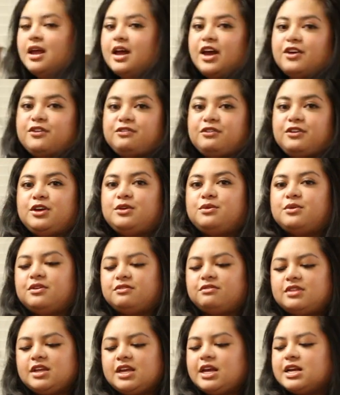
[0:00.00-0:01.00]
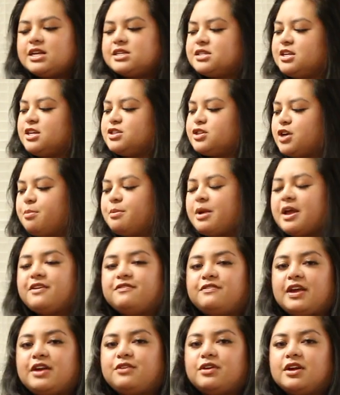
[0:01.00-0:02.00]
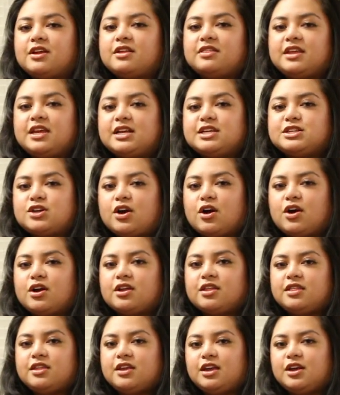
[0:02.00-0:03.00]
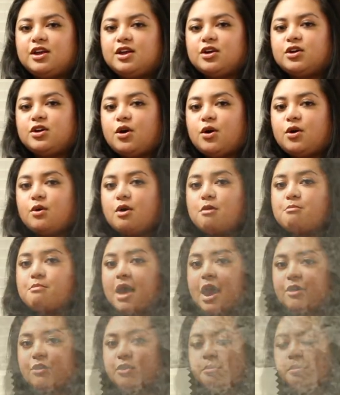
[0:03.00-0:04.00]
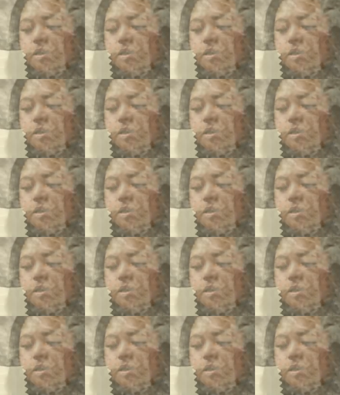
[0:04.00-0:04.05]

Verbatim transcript: a few of these. These are my favorite. These are the Go Macro